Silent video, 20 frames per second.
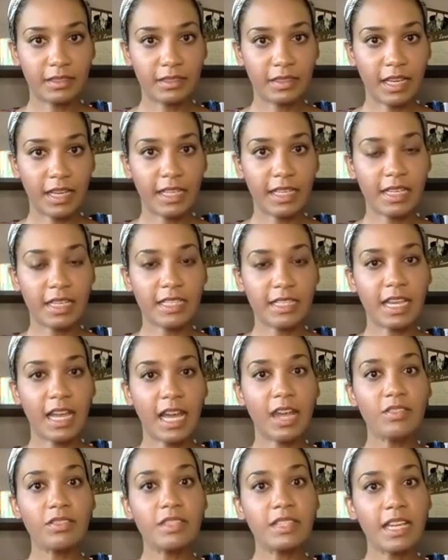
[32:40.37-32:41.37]
I guess,
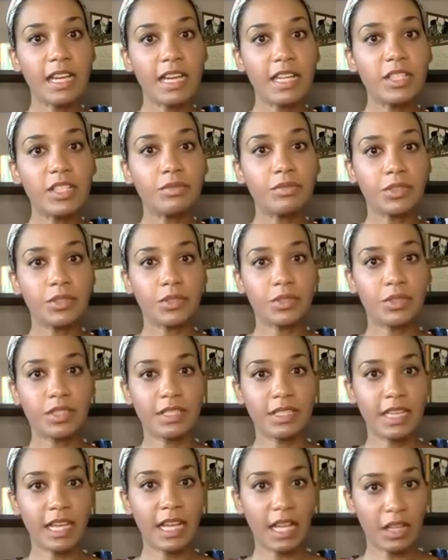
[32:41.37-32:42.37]
outside of
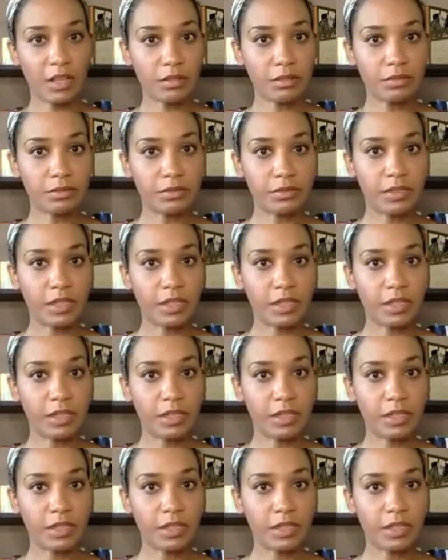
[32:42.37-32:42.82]
yourself.